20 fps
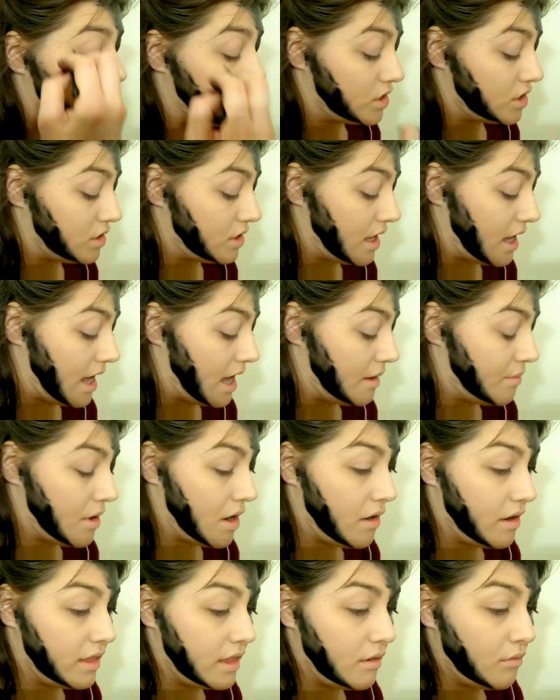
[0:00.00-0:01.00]
to the
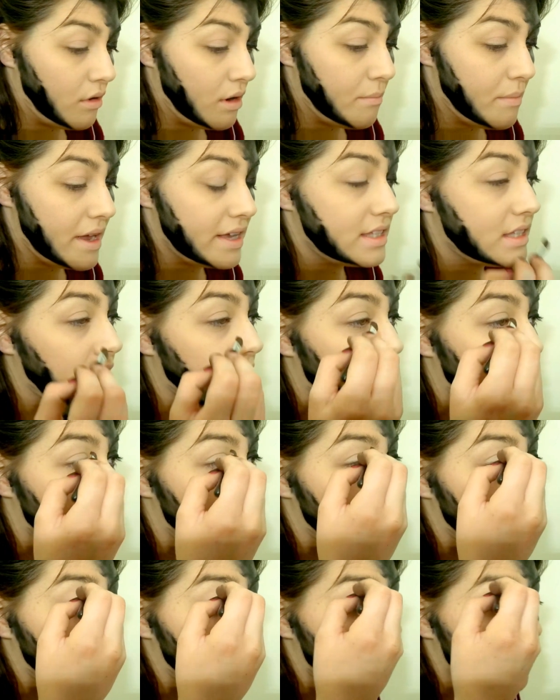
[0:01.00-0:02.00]
eyebrow, and then we're basically going
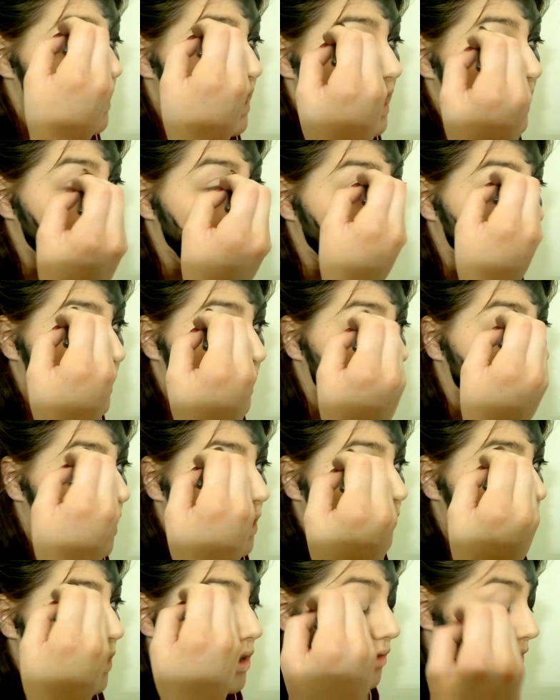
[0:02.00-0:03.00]
to be creating
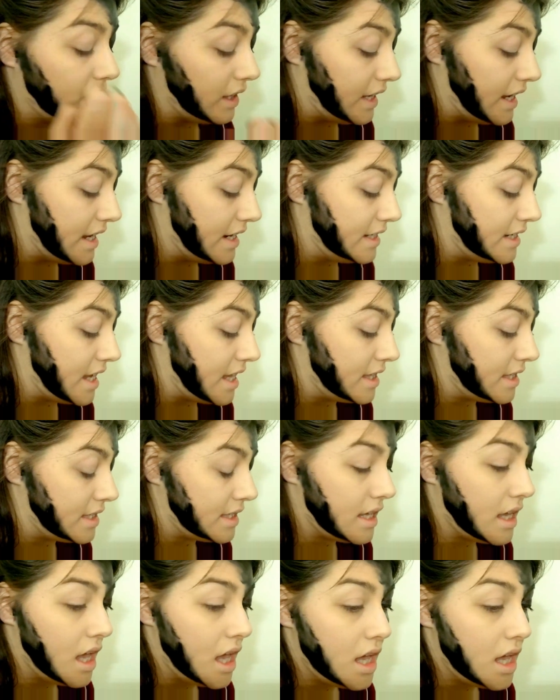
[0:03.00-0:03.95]
a really intense